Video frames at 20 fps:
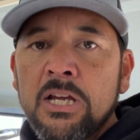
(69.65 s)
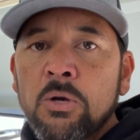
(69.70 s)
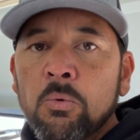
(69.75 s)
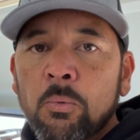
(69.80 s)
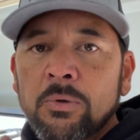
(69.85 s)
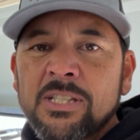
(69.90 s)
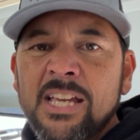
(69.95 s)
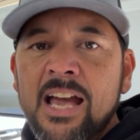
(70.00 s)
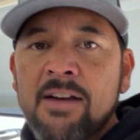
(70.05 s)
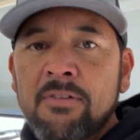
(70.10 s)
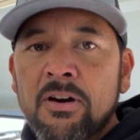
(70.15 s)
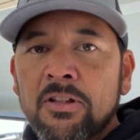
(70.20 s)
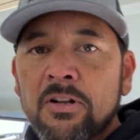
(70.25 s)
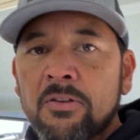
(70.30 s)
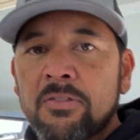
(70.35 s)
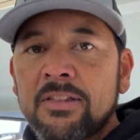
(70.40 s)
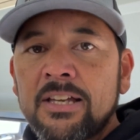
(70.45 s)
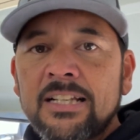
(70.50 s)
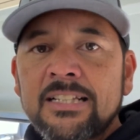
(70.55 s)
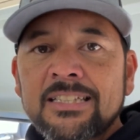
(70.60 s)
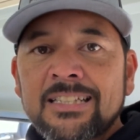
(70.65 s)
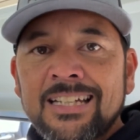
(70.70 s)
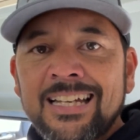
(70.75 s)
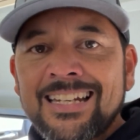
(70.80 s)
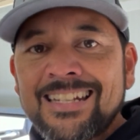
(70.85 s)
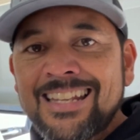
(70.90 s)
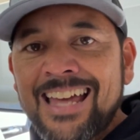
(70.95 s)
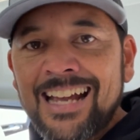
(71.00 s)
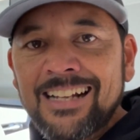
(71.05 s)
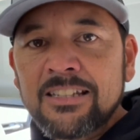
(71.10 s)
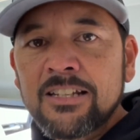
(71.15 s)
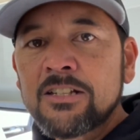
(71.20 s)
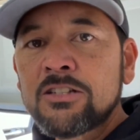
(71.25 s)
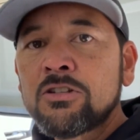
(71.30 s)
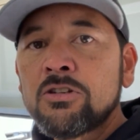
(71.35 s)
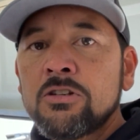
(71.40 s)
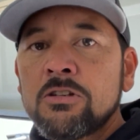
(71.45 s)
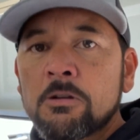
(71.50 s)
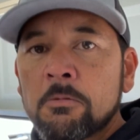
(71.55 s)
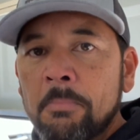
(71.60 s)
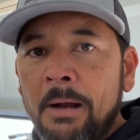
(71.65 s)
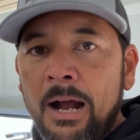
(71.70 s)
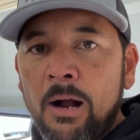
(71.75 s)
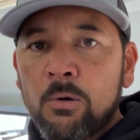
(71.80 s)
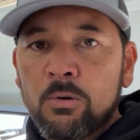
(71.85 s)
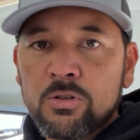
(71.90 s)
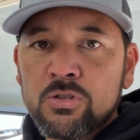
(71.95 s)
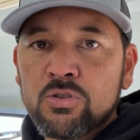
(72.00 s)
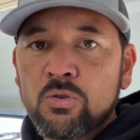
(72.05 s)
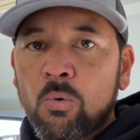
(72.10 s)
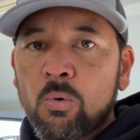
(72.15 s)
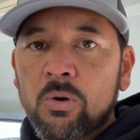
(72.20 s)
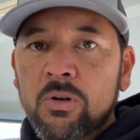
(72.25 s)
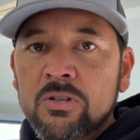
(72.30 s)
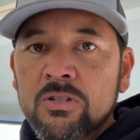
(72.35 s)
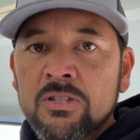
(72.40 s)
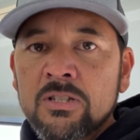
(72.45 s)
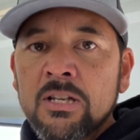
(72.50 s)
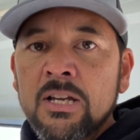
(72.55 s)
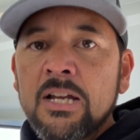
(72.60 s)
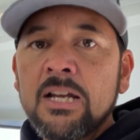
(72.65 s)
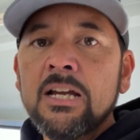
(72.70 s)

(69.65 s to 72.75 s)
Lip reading: When you have other things connected to your power source,